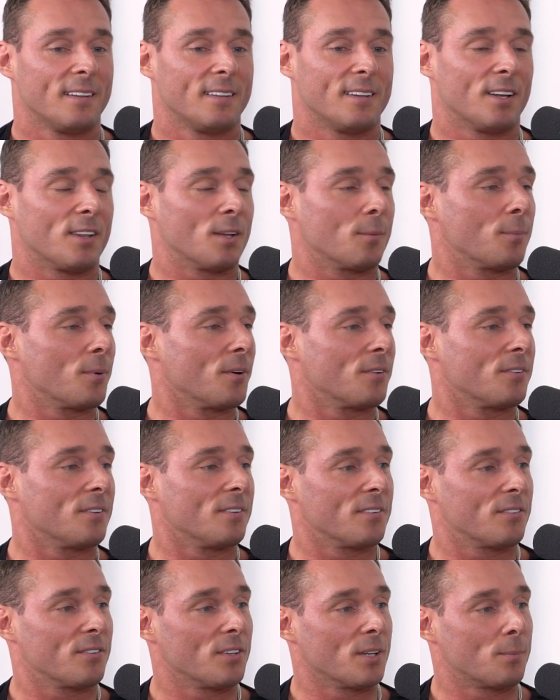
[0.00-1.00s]
the other
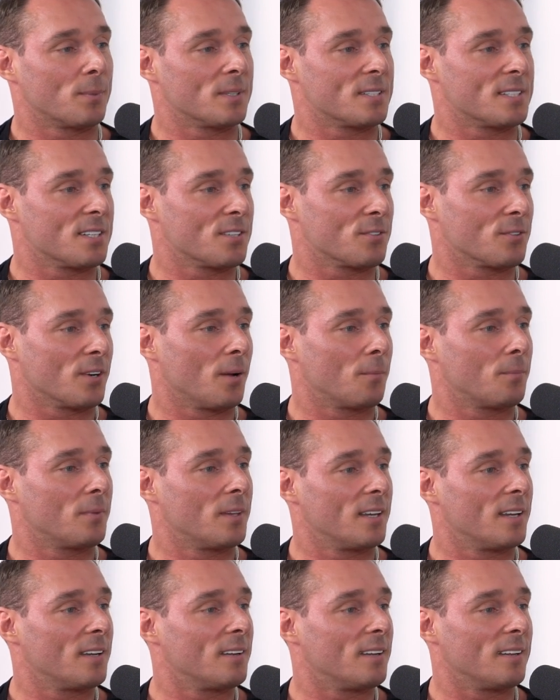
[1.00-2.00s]
person's sleep is
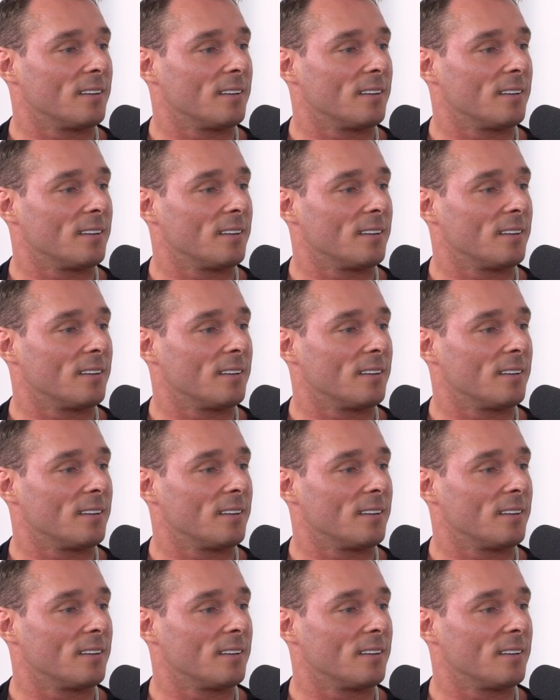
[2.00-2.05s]
disrupted.